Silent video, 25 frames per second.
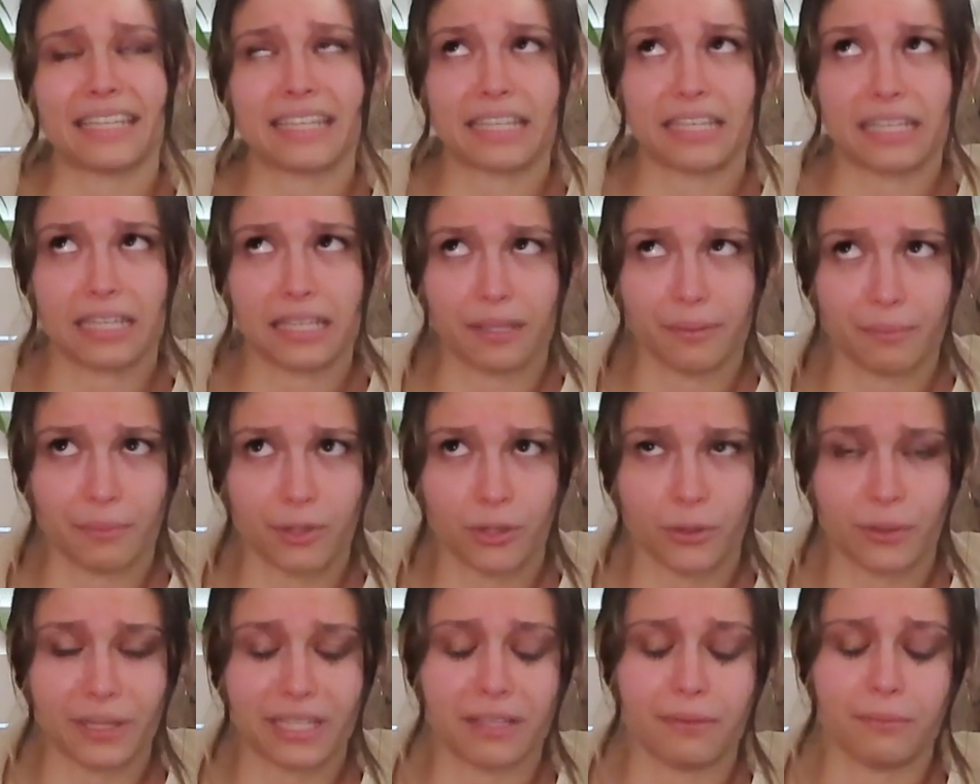
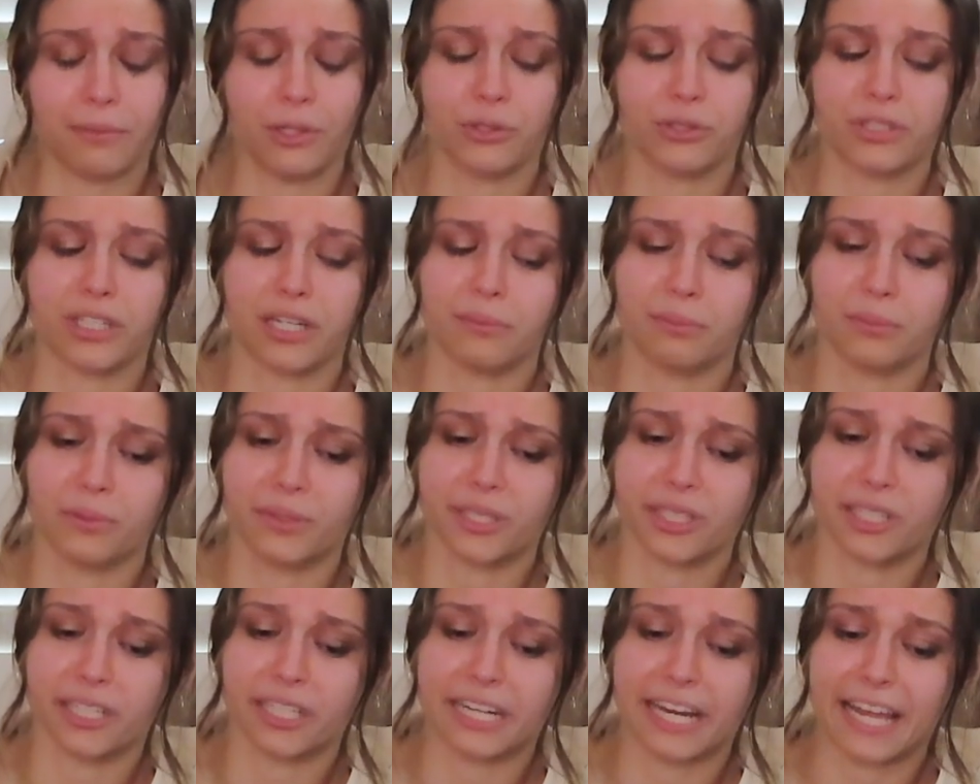emo
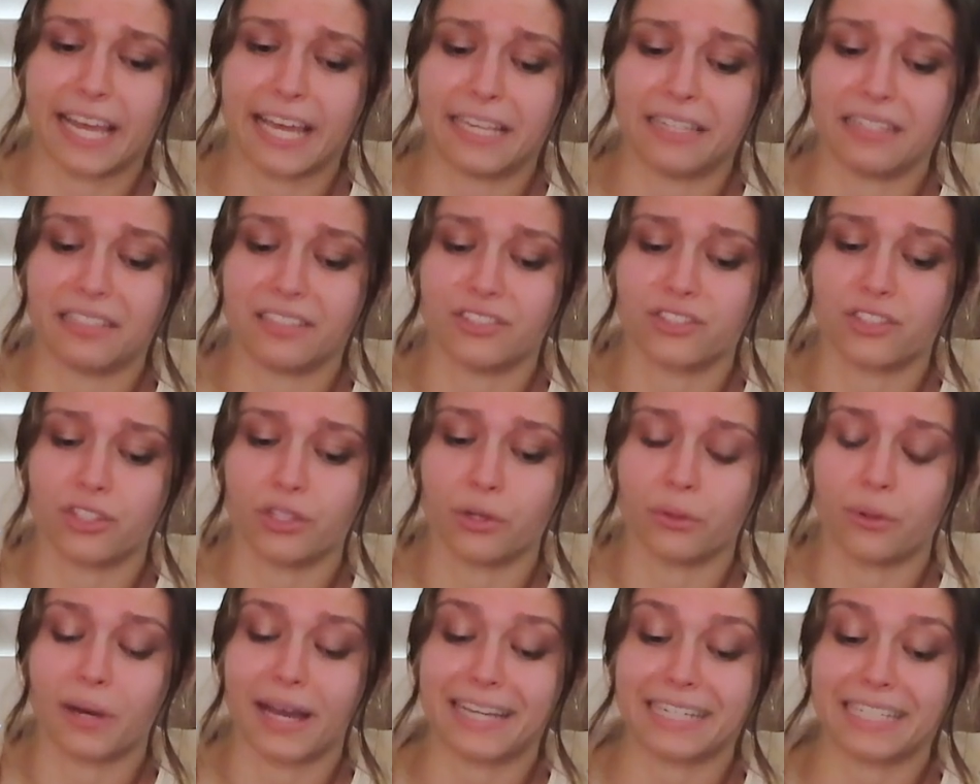Tumblr. And
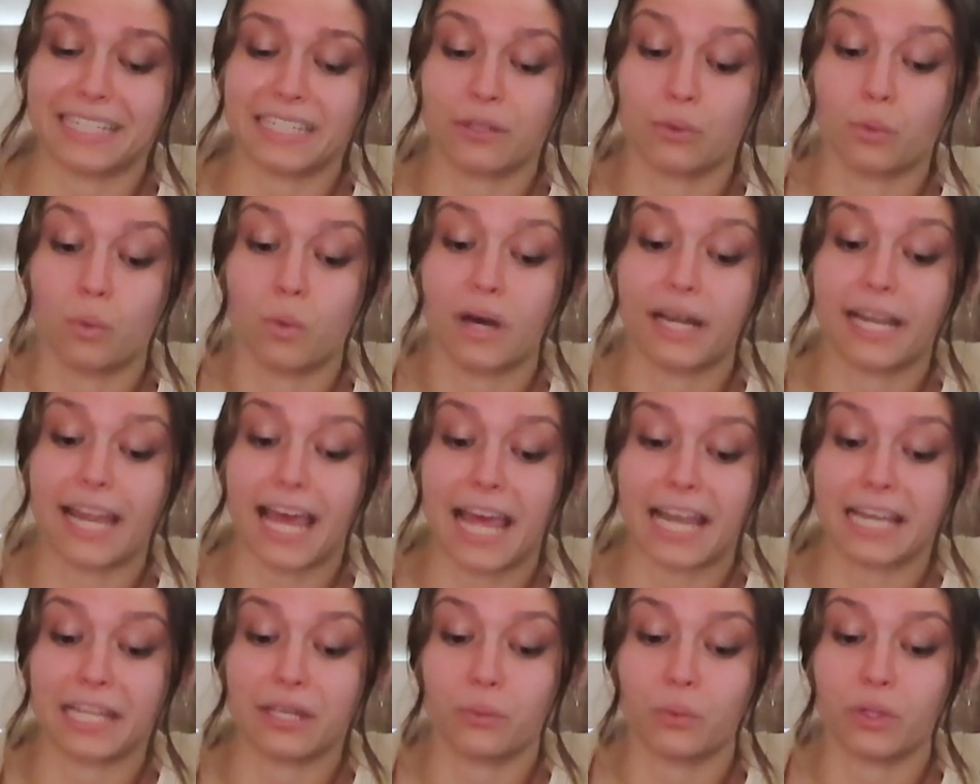so I didn't
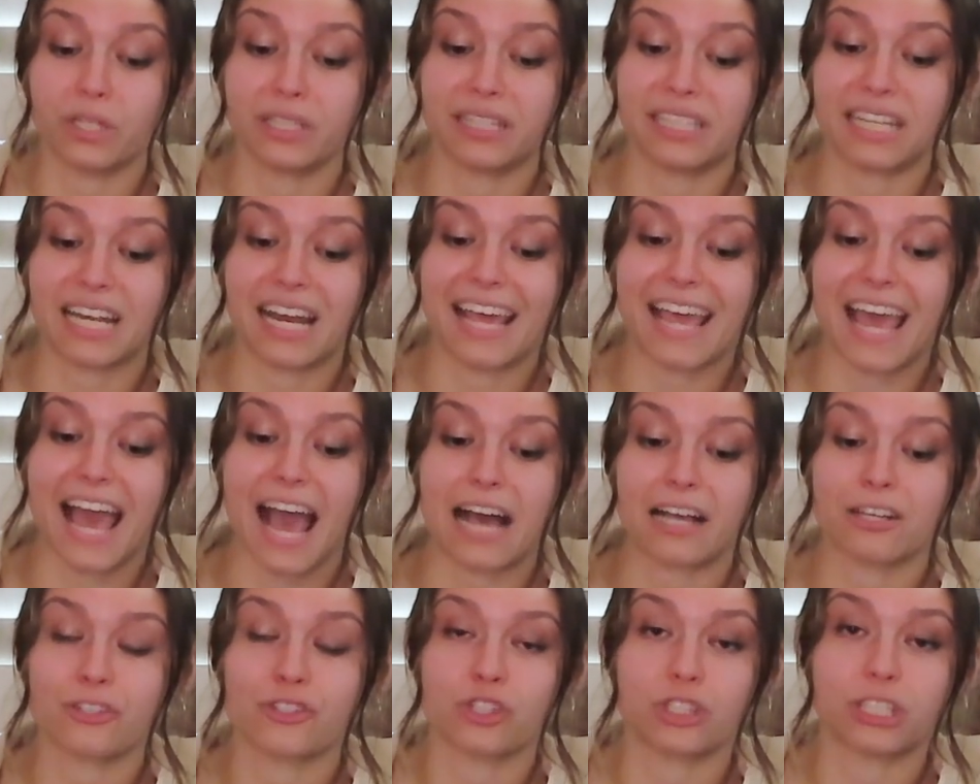want anyone that I
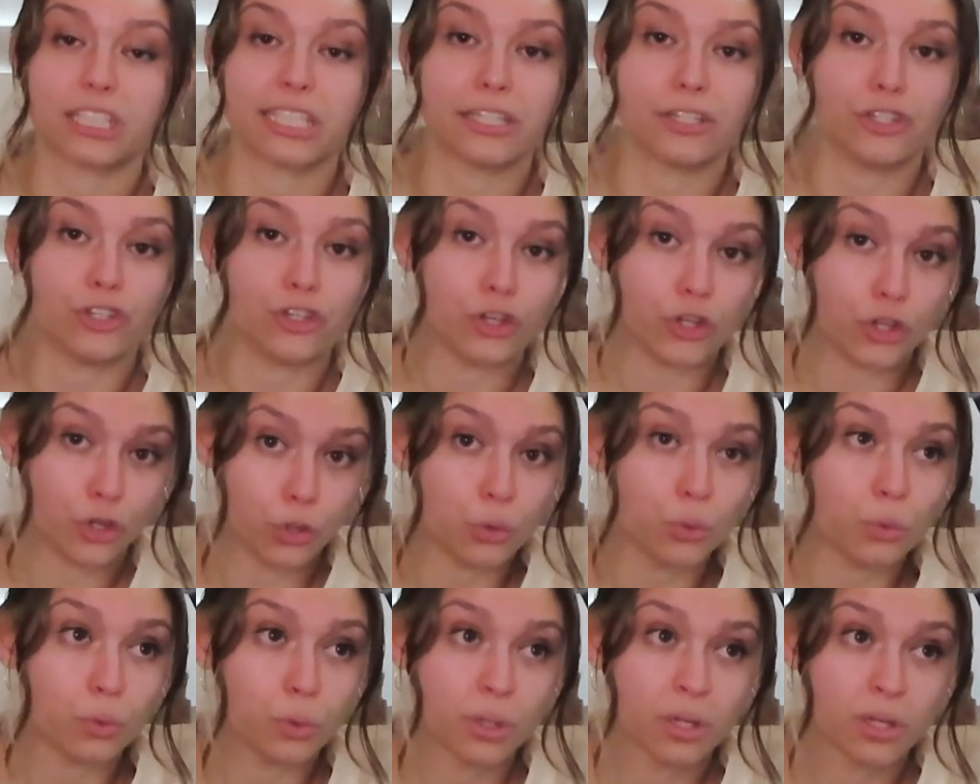actually
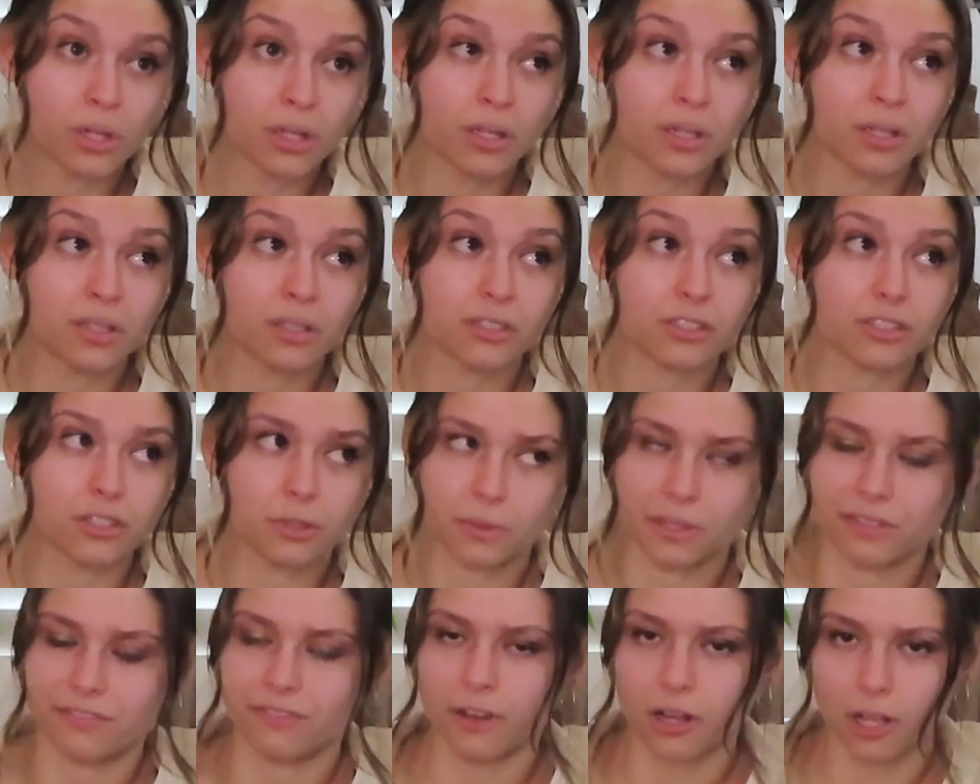knew
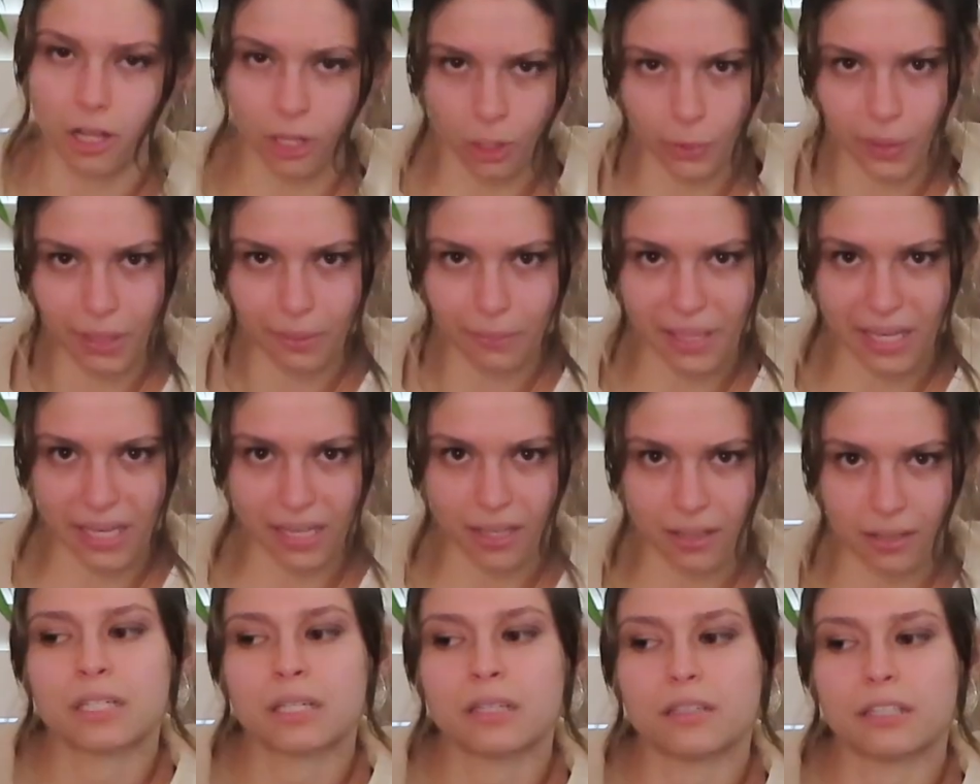to be following
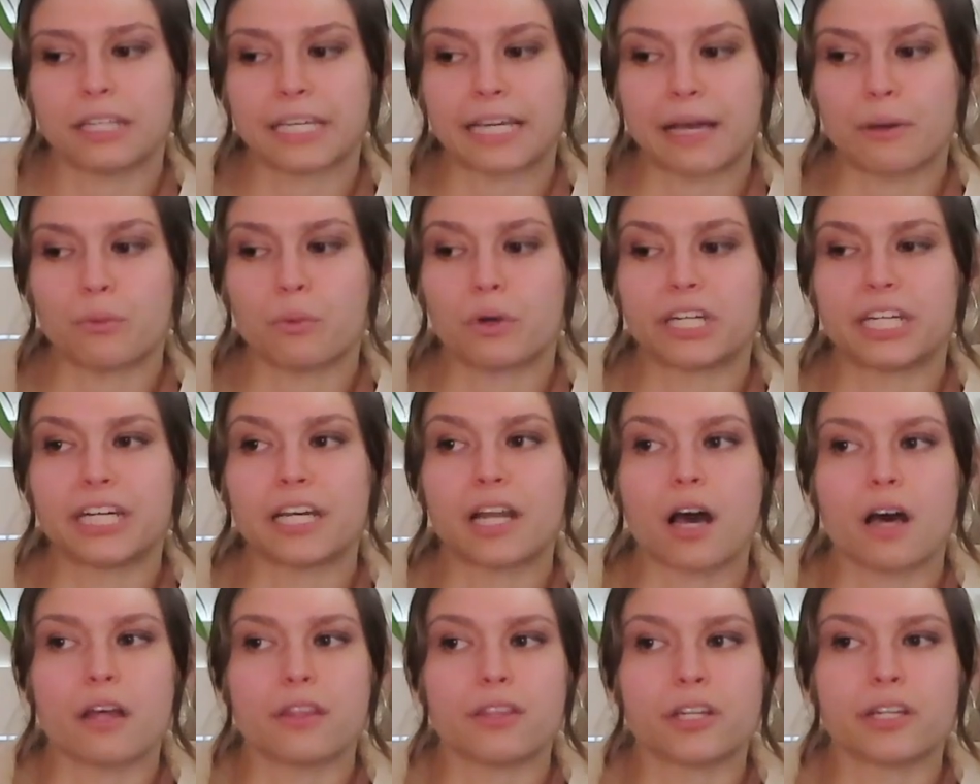me. Like I
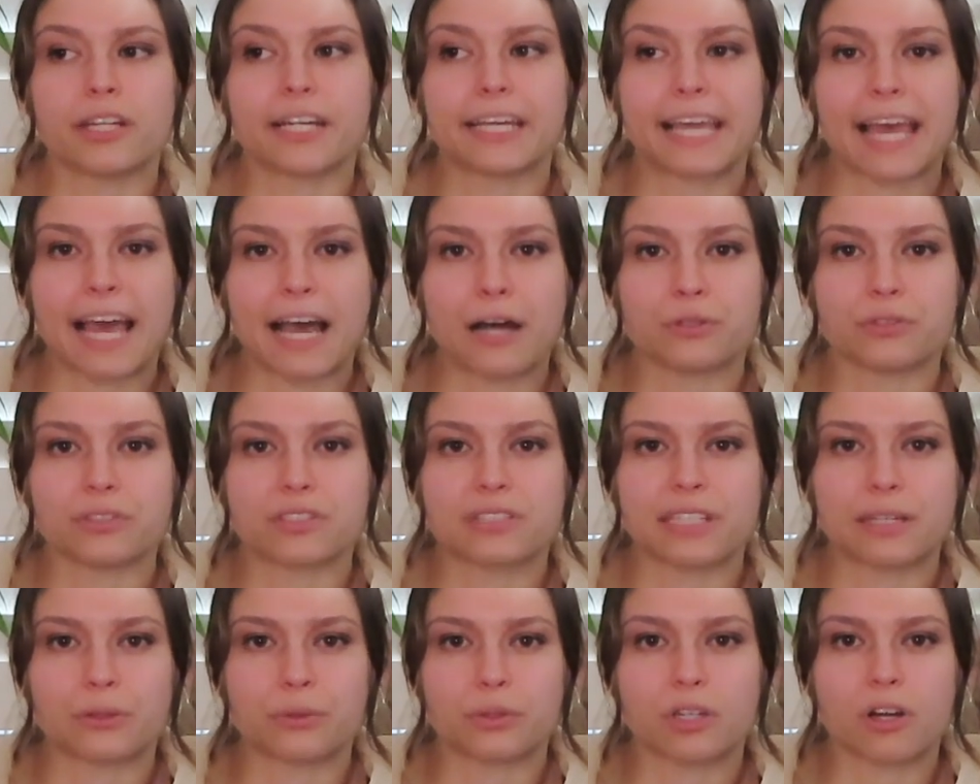wanted other
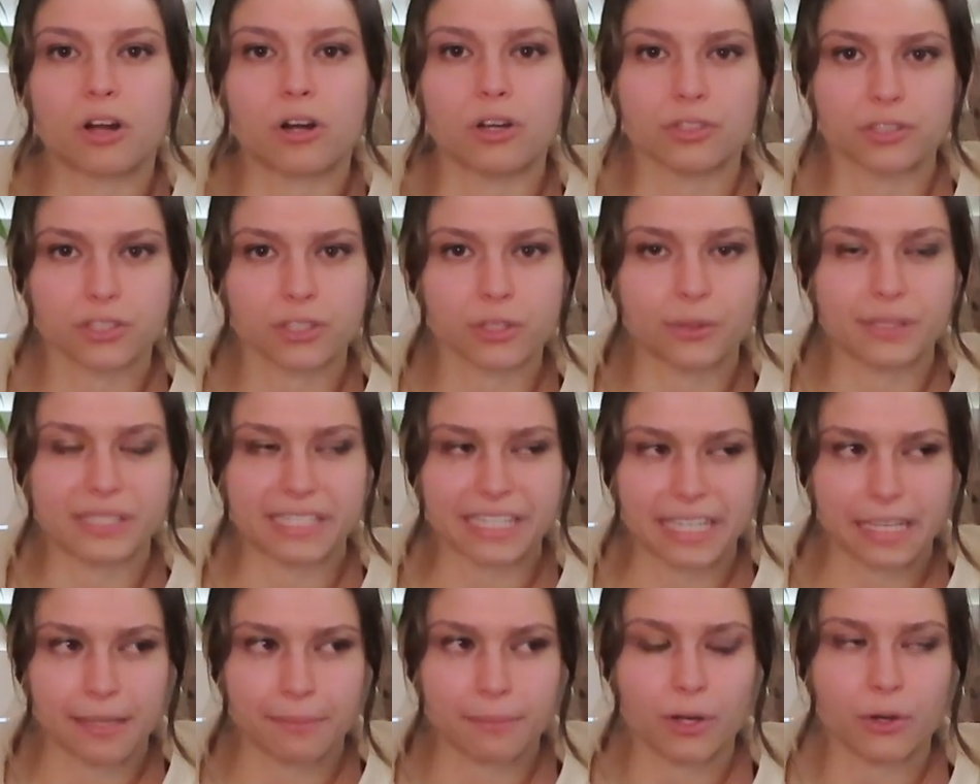accounts that were also
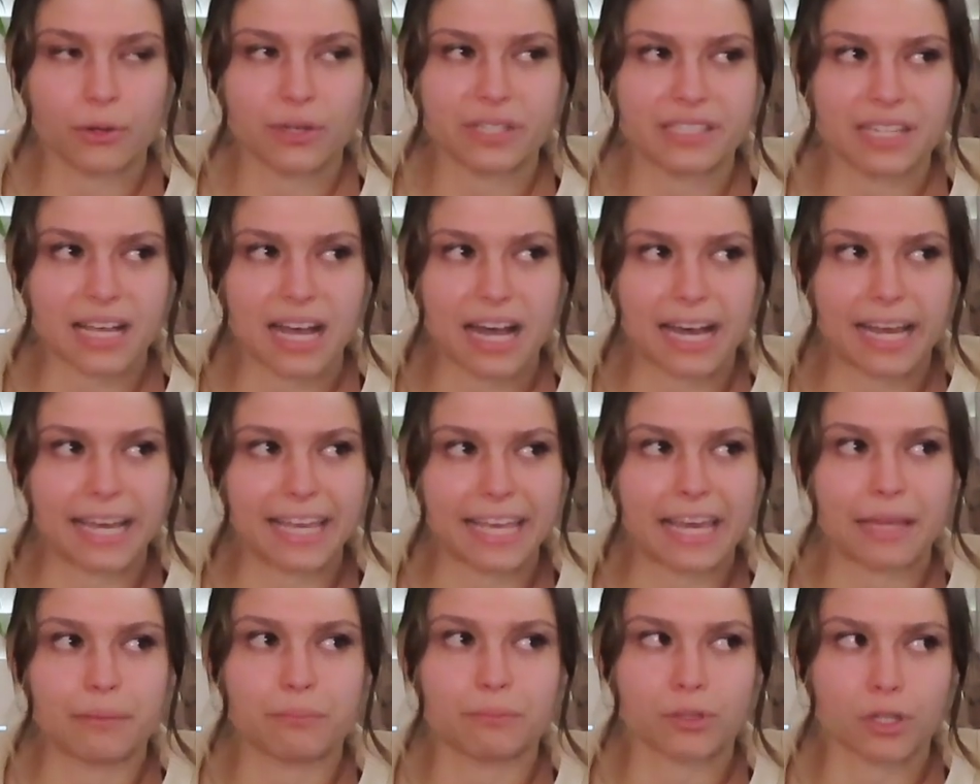as emo as I
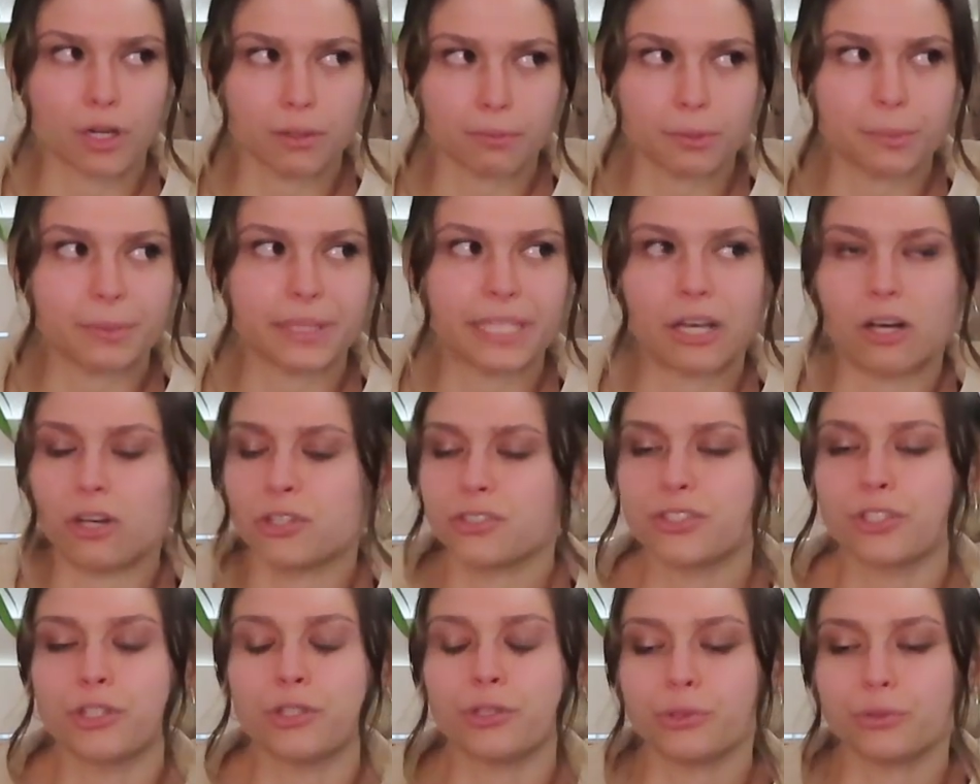and probably
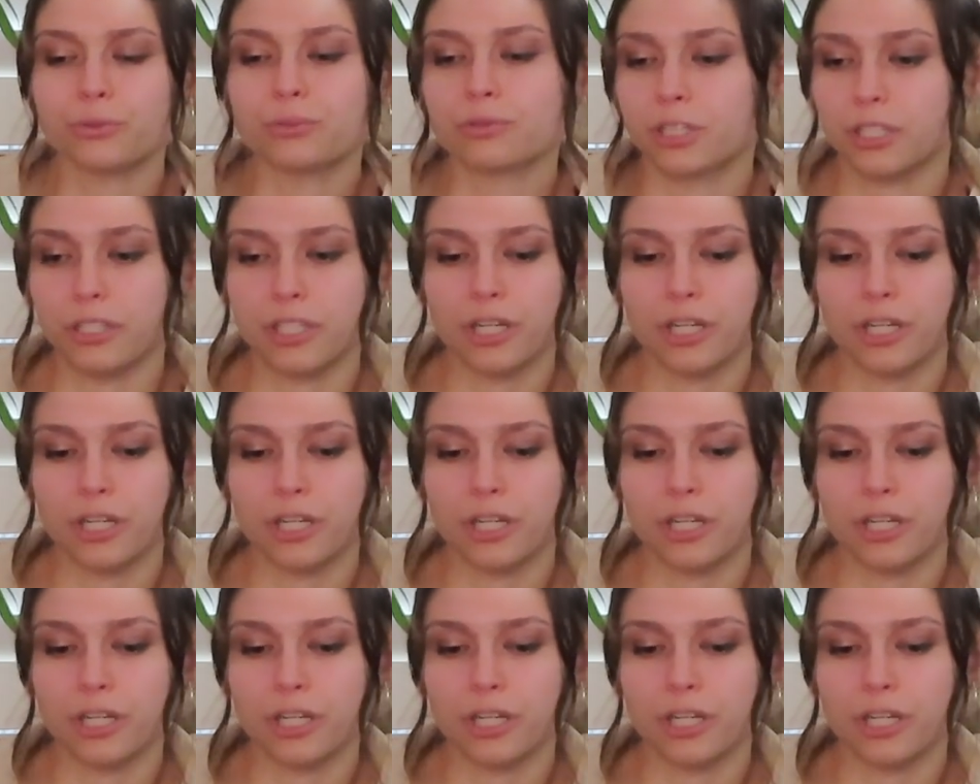also,